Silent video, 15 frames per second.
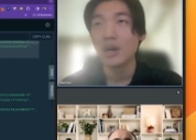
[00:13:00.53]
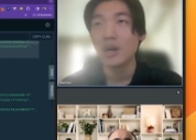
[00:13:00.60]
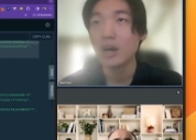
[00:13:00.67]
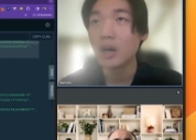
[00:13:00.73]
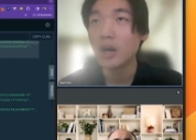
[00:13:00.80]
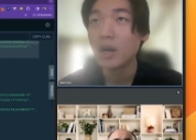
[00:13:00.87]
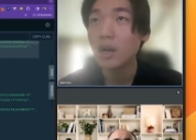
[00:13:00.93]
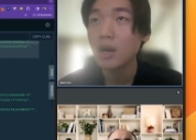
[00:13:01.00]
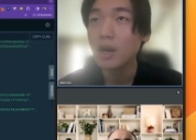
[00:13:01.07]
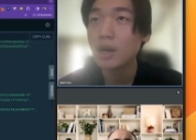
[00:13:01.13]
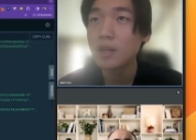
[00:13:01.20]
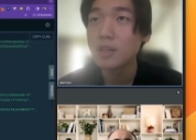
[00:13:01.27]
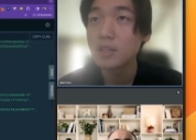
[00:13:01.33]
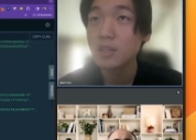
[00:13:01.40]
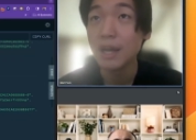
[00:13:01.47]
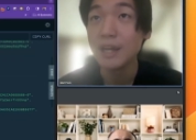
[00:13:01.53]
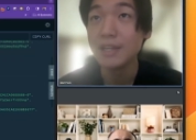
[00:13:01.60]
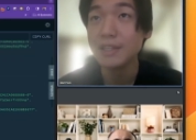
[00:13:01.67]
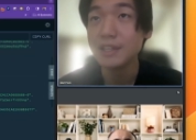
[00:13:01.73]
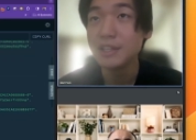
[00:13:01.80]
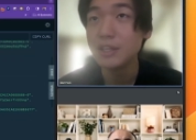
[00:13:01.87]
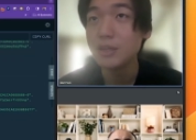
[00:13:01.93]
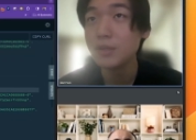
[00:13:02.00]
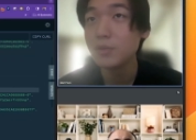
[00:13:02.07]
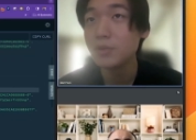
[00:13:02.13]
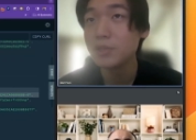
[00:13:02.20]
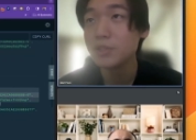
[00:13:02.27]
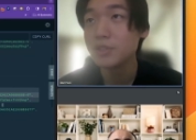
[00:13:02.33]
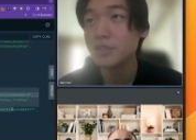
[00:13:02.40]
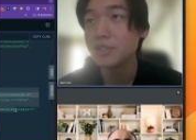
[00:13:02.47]
The ID
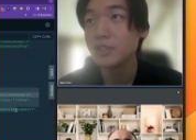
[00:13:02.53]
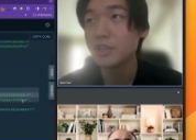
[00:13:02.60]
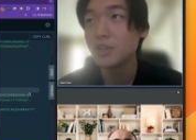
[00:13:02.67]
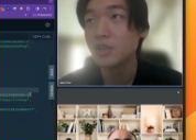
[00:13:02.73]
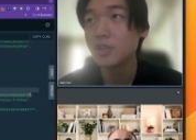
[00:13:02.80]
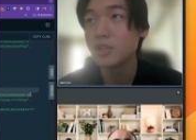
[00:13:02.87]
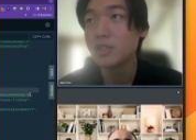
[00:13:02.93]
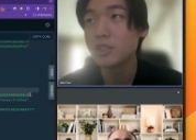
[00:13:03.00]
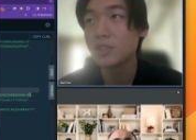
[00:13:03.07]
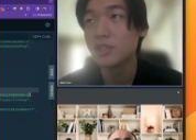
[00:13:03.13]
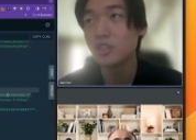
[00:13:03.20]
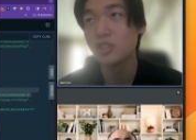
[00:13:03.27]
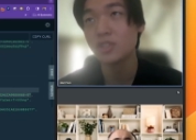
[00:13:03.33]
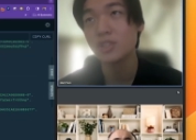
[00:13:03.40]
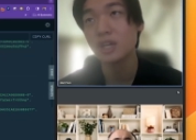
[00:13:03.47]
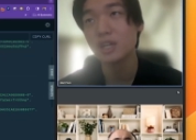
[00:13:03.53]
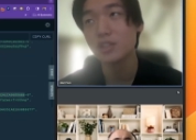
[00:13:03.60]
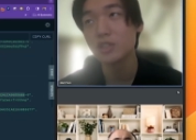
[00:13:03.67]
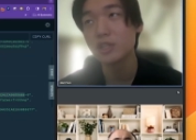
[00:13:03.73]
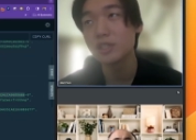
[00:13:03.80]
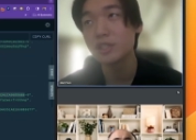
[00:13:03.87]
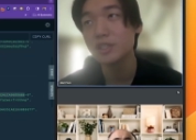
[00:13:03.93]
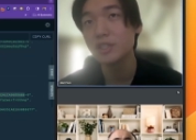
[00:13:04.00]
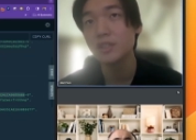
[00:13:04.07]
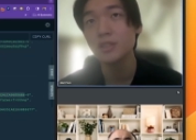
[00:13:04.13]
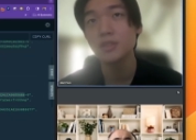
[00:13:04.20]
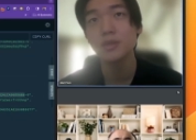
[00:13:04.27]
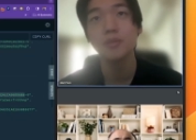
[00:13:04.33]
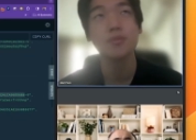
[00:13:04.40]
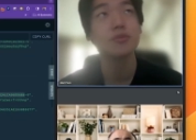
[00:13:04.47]
we see here is the transaction ID.
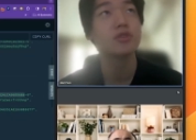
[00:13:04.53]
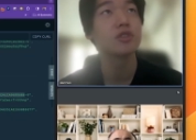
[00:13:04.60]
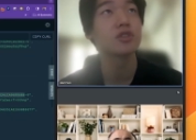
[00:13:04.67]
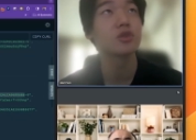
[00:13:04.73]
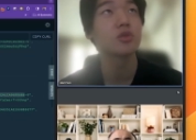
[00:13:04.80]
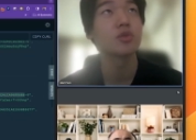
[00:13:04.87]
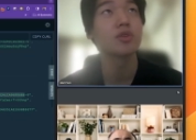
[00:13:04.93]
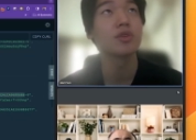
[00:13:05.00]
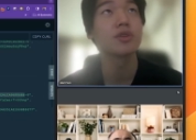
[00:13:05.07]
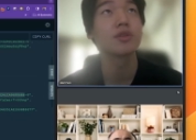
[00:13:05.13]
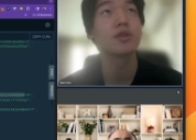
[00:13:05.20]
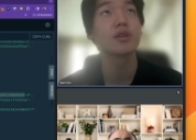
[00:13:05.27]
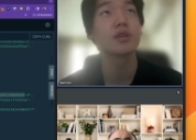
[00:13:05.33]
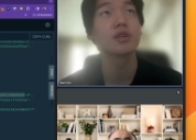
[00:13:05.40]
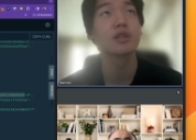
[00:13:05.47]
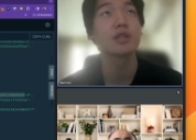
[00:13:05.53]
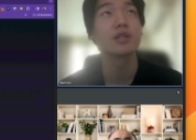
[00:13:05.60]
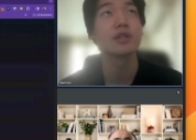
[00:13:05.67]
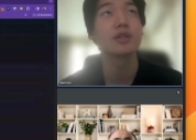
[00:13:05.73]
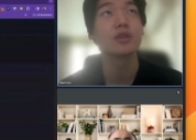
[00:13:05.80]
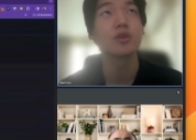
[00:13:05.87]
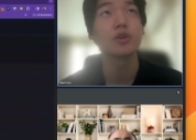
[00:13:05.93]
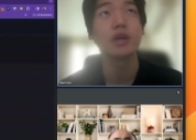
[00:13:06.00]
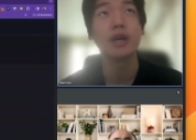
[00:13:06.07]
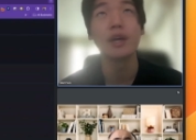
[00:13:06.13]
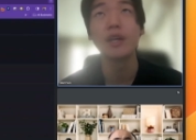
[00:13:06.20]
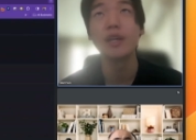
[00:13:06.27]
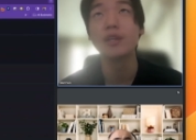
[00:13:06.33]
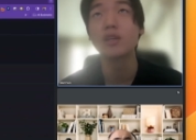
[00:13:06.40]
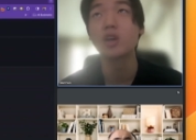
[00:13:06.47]
I'm just gonna go
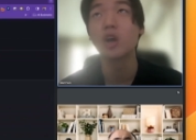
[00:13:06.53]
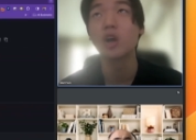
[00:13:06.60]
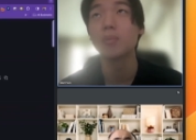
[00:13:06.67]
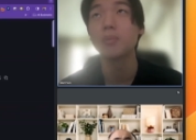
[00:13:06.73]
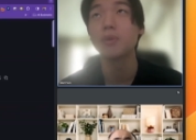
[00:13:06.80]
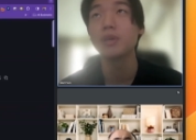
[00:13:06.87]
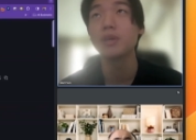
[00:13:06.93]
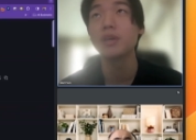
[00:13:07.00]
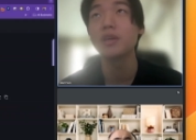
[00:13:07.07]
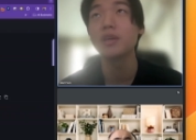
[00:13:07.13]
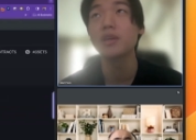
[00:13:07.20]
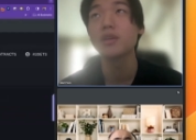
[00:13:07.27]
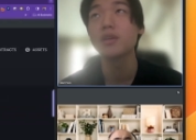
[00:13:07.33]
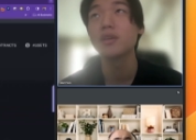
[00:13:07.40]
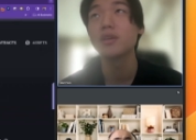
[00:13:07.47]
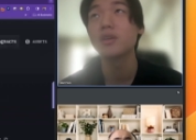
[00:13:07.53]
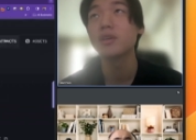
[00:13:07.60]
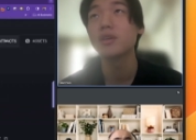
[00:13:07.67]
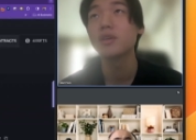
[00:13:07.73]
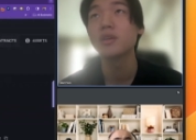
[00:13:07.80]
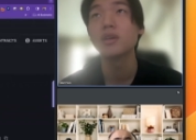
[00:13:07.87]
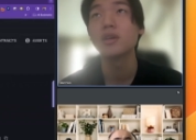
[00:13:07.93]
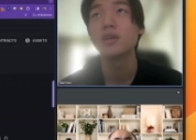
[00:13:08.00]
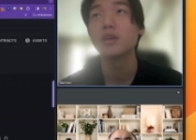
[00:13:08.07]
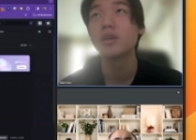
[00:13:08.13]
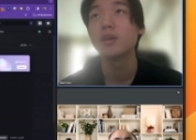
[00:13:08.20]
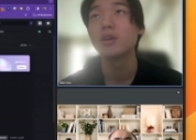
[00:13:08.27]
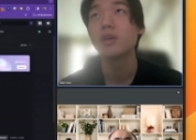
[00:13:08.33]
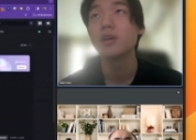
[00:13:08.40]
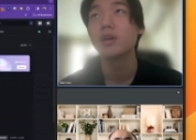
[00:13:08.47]
ahead and copy
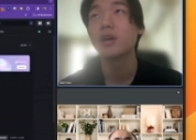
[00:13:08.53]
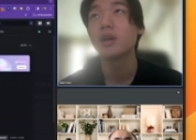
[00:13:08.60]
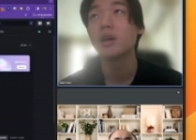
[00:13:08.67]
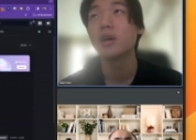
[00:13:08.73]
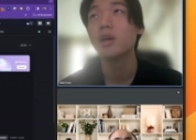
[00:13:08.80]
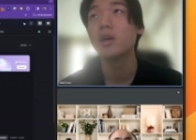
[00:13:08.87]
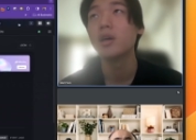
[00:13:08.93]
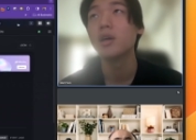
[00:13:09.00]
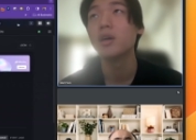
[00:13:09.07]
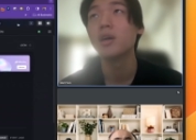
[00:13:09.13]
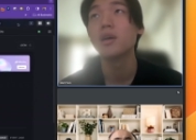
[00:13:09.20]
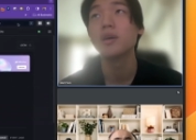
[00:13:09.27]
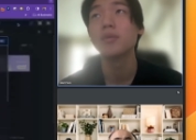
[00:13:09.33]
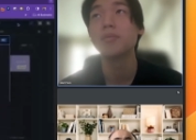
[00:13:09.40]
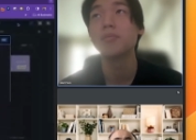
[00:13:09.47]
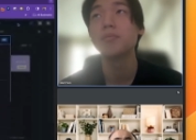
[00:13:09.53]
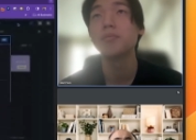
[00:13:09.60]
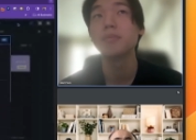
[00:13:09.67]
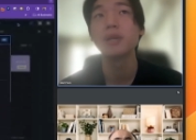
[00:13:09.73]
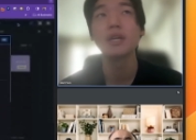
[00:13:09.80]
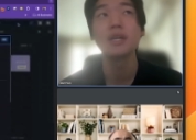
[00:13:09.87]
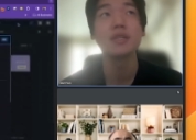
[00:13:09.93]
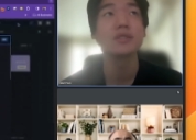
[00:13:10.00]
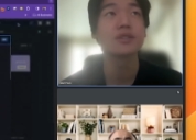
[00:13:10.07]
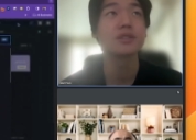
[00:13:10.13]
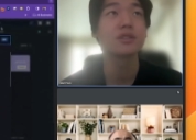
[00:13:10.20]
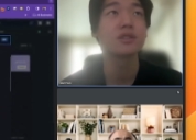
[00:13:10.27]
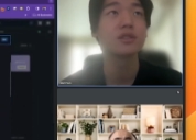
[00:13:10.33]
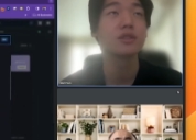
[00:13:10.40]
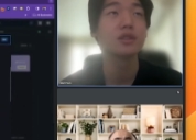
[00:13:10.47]
and
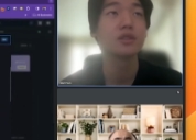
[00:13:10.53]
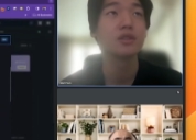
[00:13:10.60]
paste,